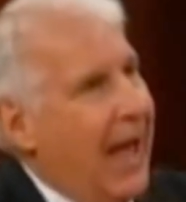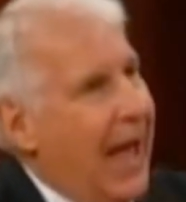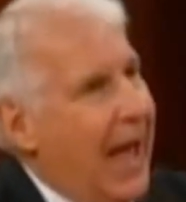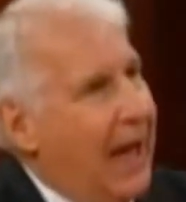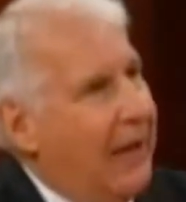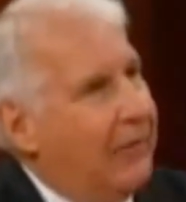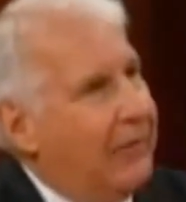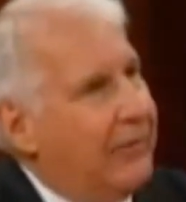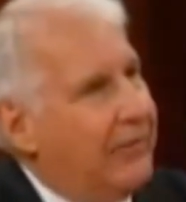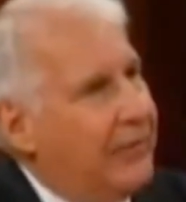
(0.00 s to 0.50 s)

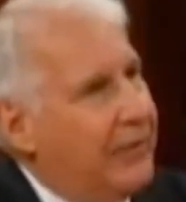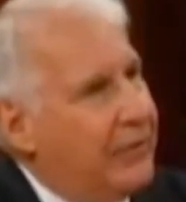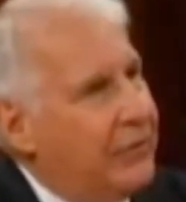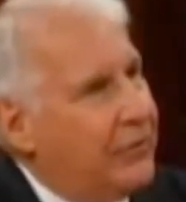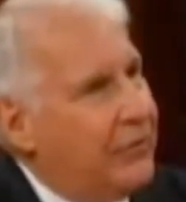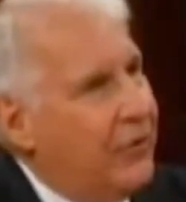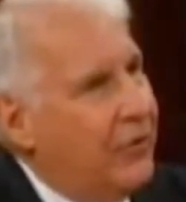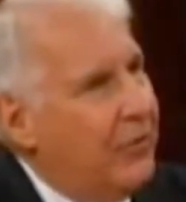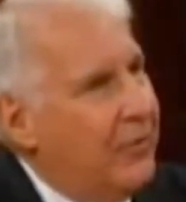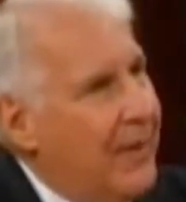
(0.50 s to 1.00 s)

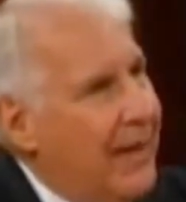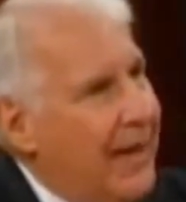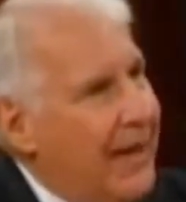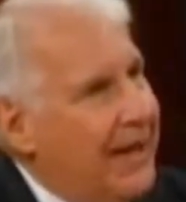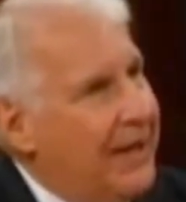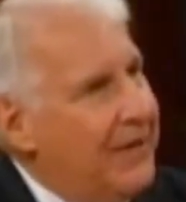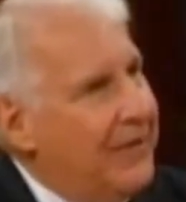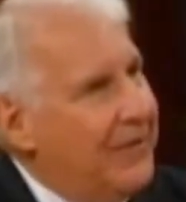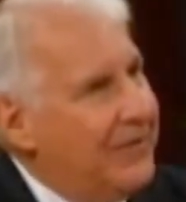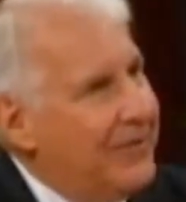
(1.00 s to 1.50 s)
Out-of-control
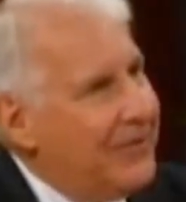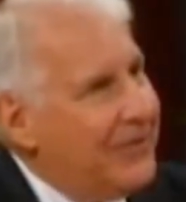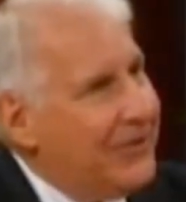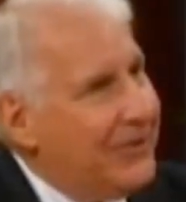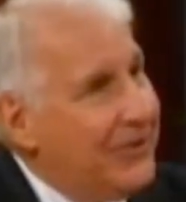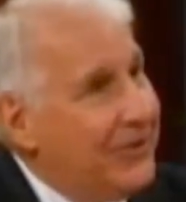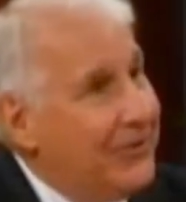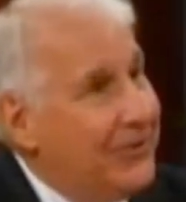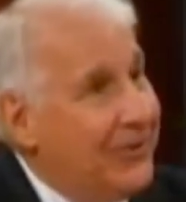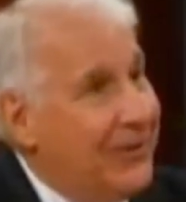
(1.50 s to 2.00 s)
behavior in
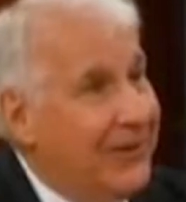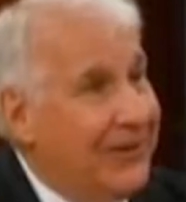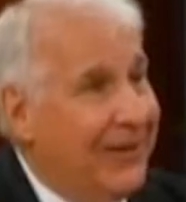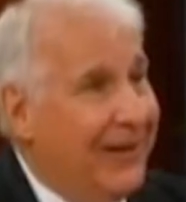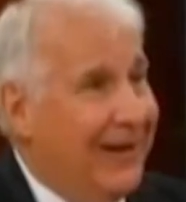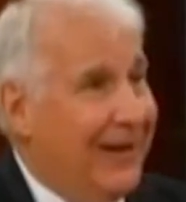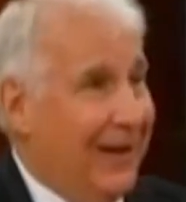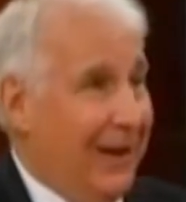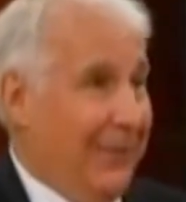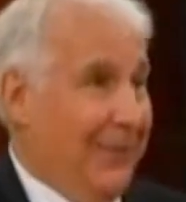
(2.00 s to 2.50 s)
children,
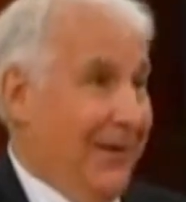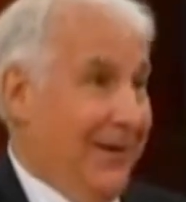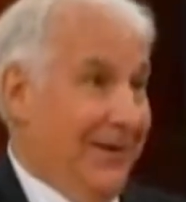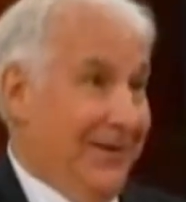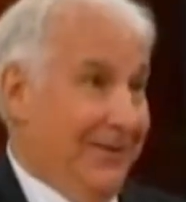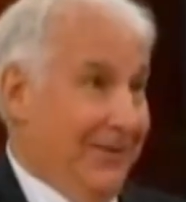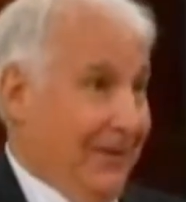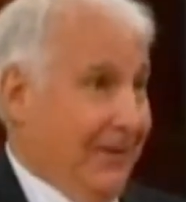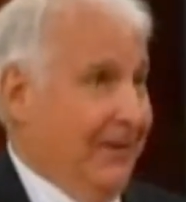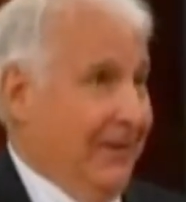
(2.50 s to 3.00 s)
I
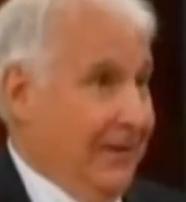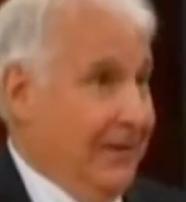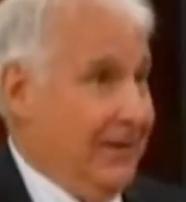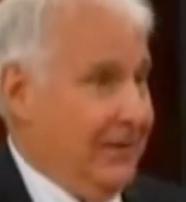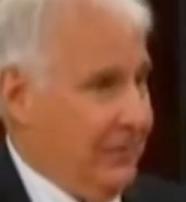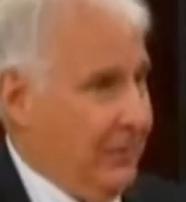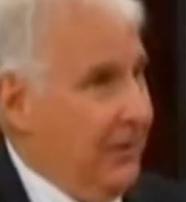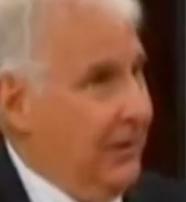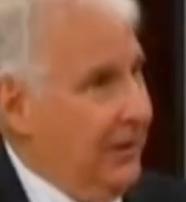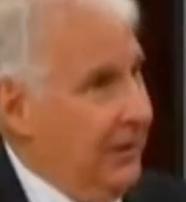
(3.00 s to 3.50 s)
mean, this
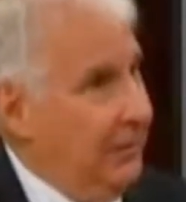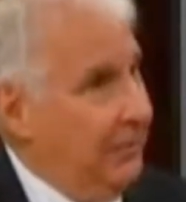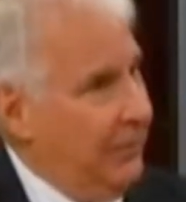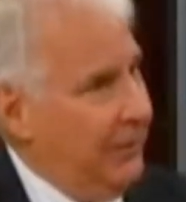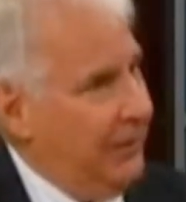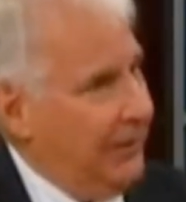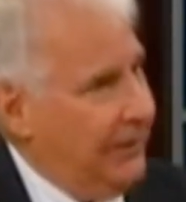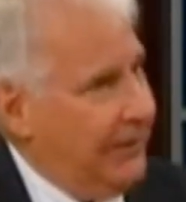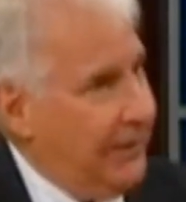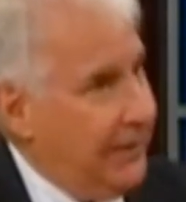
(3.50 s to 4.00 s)
is really a
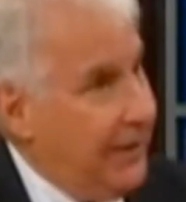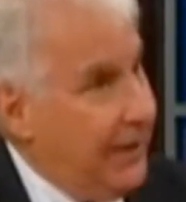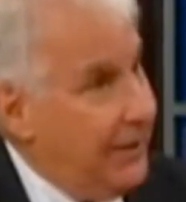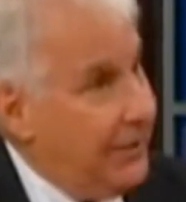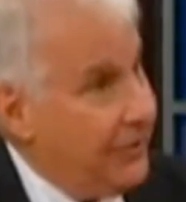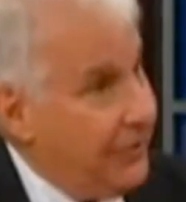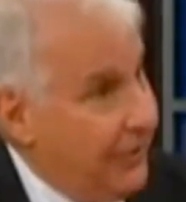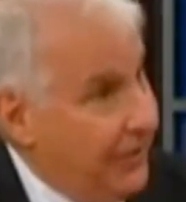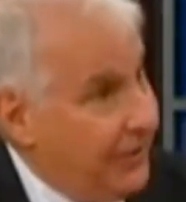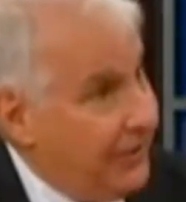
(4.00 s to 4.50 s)
brilliant
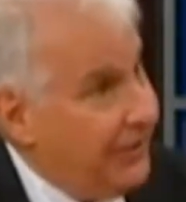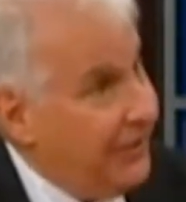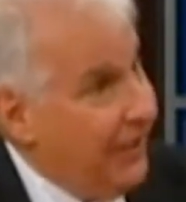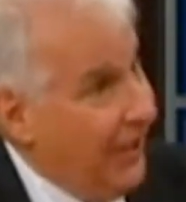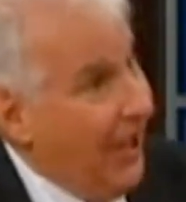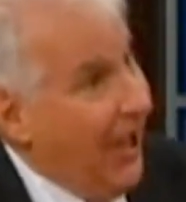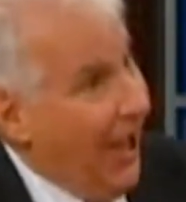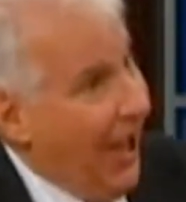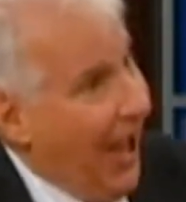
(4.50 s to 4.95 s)
deduction, isn't it?